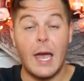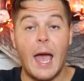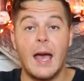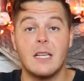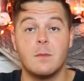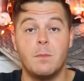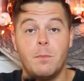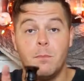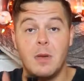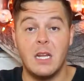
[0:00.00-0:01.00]
has
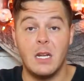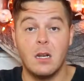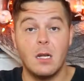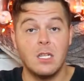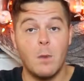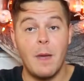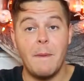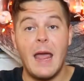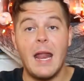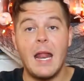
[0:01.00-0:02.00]
been spray
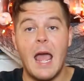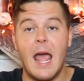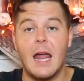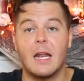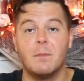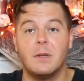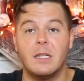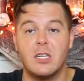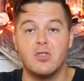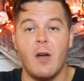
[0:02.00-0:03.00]
painted and
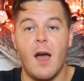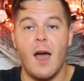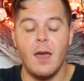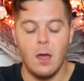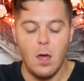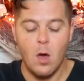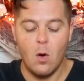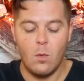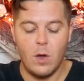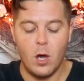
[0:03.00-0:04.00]
completely dry,
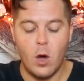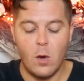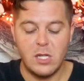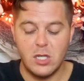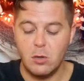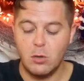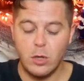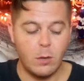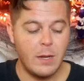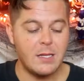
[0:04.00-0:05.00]
we are going to
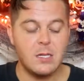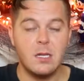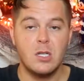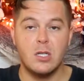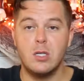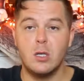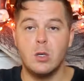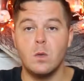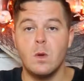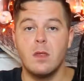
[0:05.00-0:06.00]
glue it
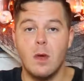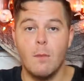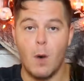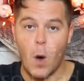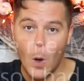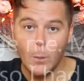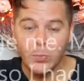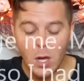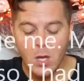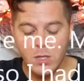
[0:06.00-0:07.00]
to the bowl.
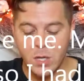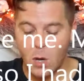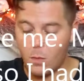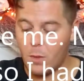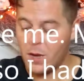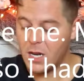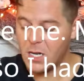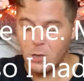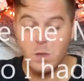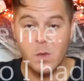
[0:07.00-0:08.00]
So what we're gonna
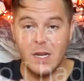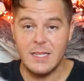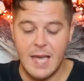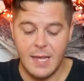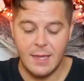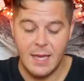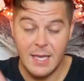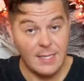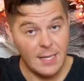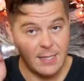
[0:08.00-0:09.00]
do is we're gonna take the
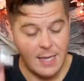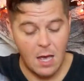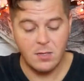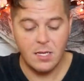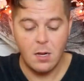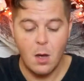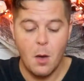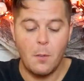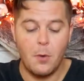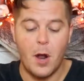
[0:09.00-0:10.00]
E6000,
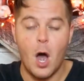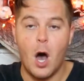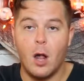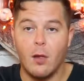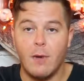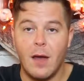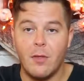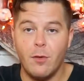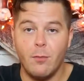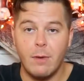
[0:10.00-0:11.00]
put it all
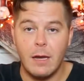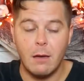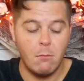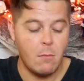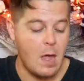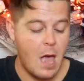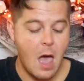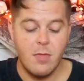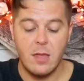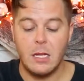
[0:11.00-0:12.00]
around the rim,
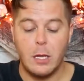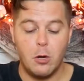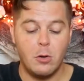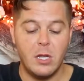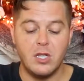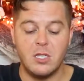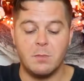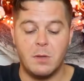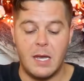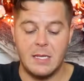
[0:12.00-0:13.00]
and then literally just
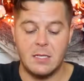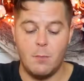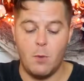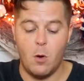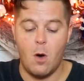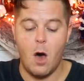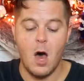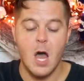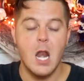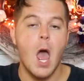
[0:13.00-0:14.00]
place the bowl
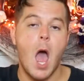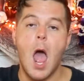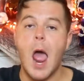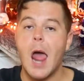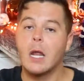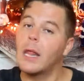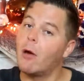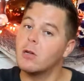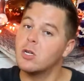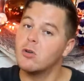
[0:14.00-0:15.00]
on and allow
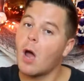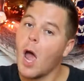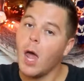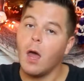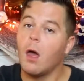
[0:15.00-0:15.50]
it to dry,